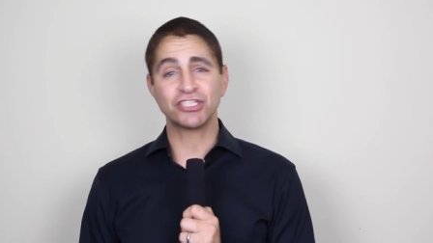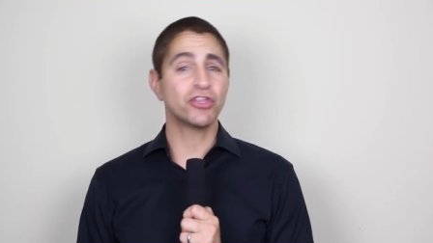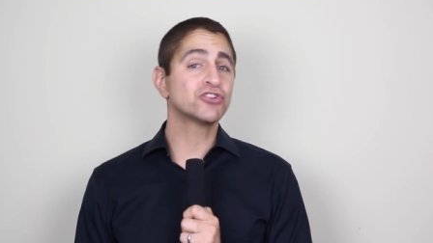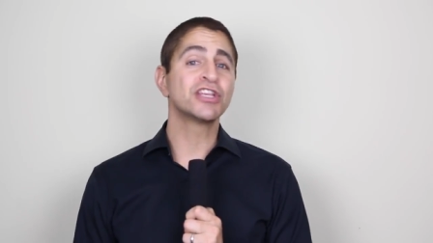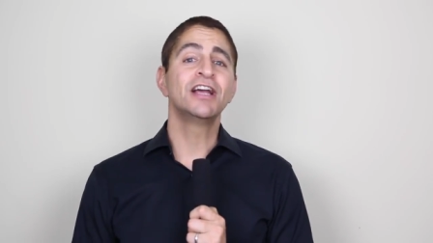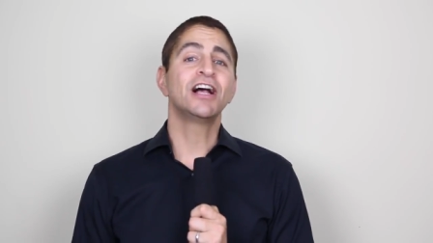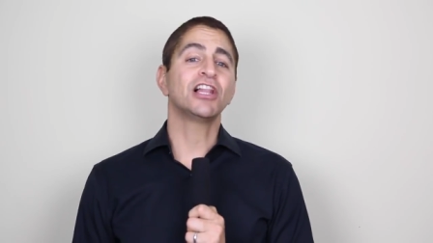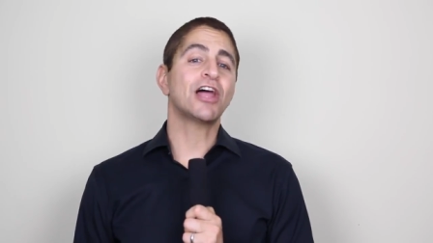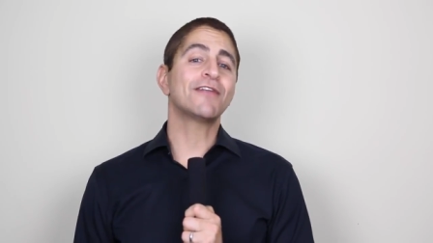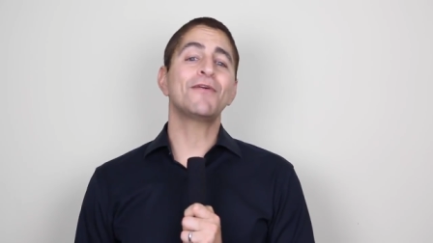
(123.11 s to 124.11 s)
So there's
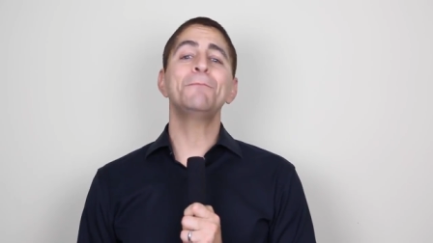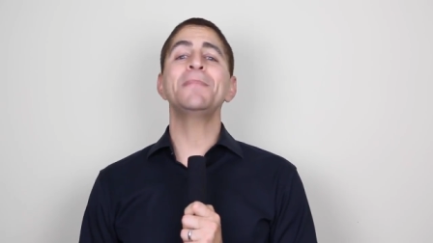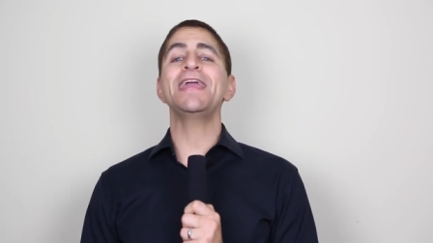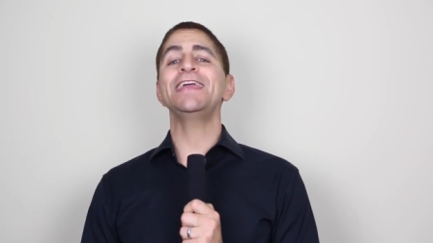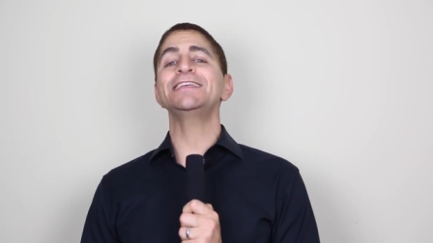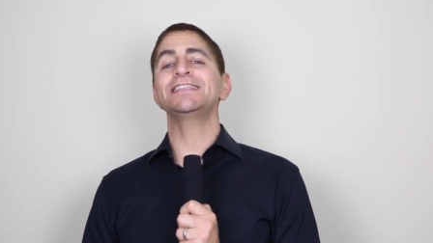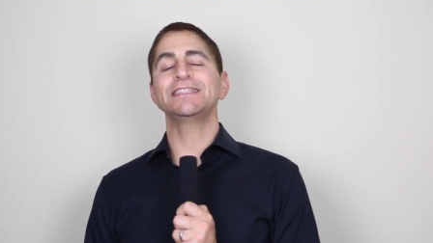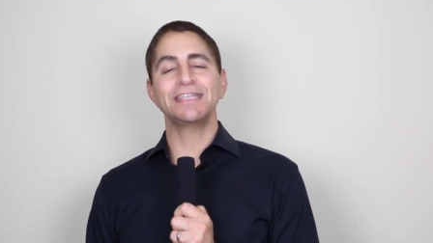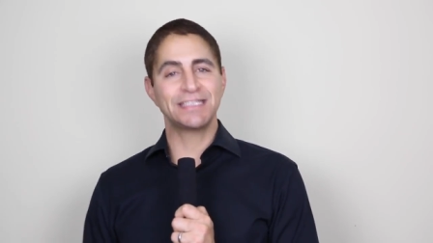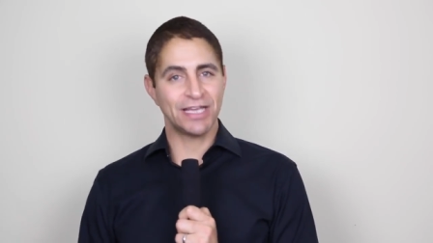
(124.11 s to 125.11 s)
a lot of
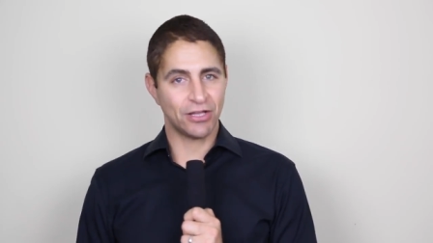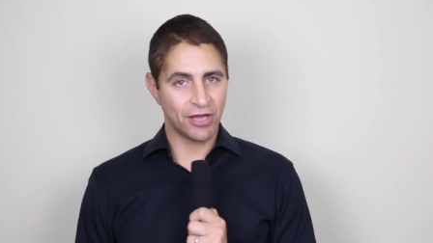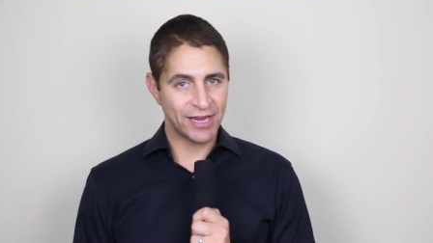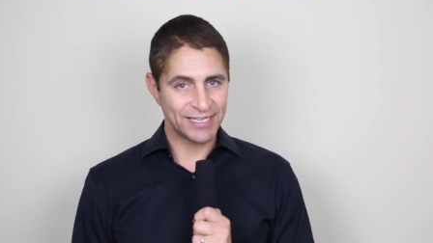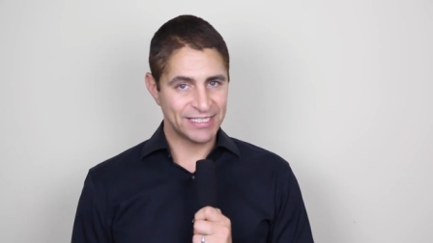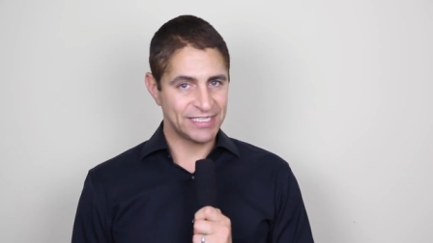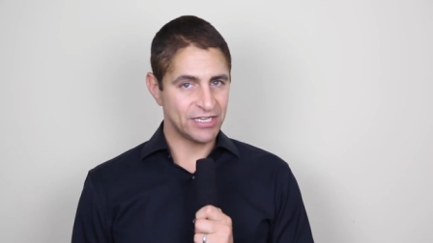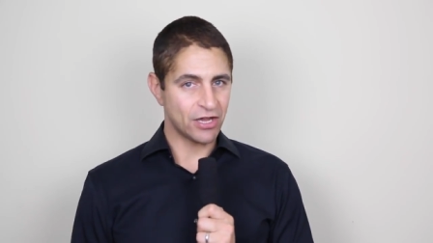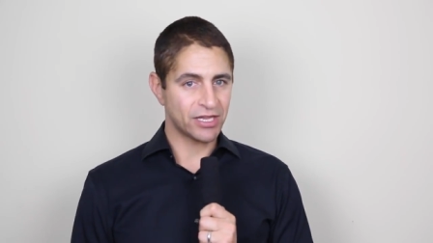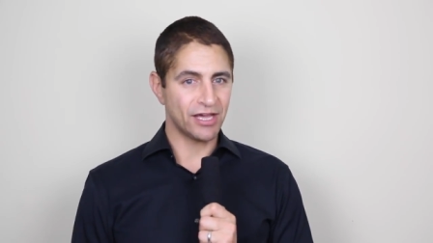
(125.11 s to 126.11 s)
amazing detail on
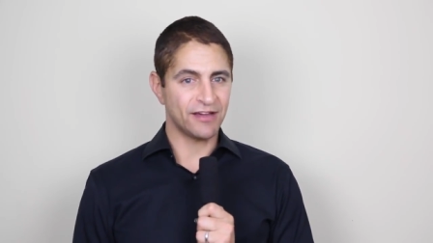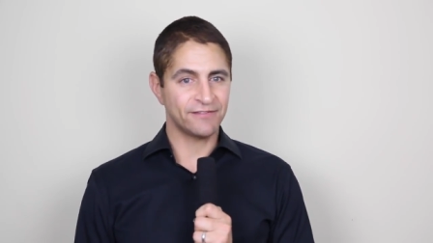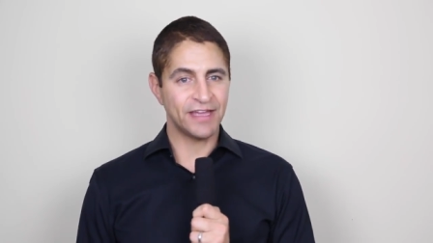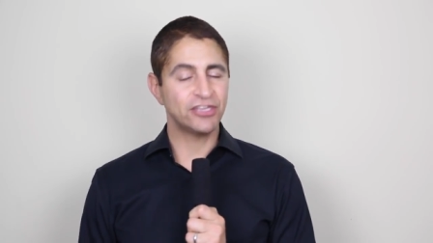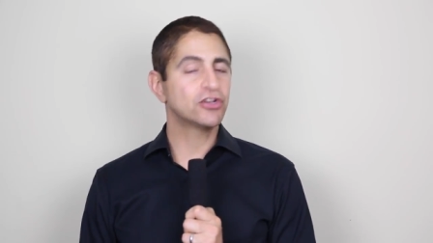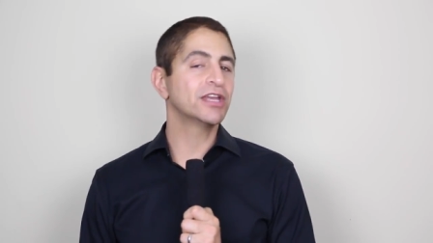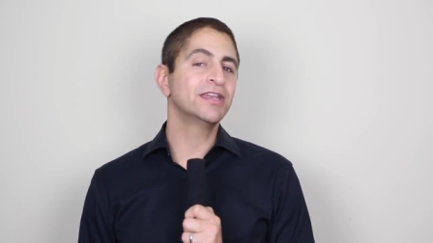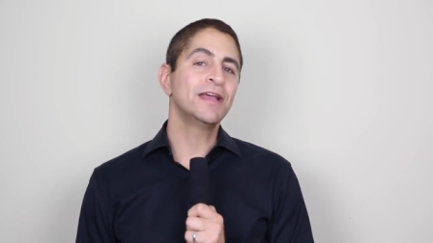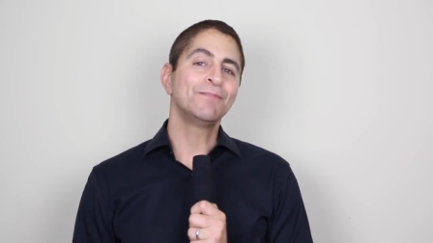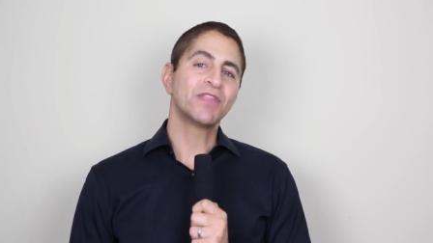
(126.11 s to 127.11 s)
sec.gov, and you can